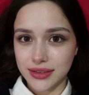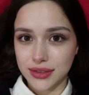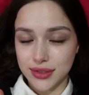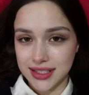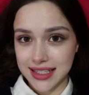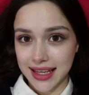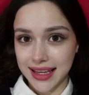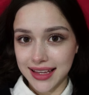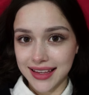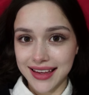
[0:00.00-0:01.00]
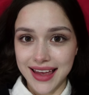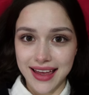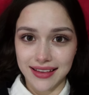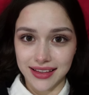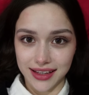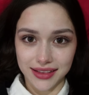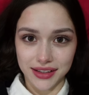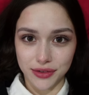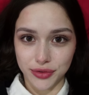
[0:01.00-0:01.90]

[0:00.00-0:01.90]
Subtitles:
to stay and eat their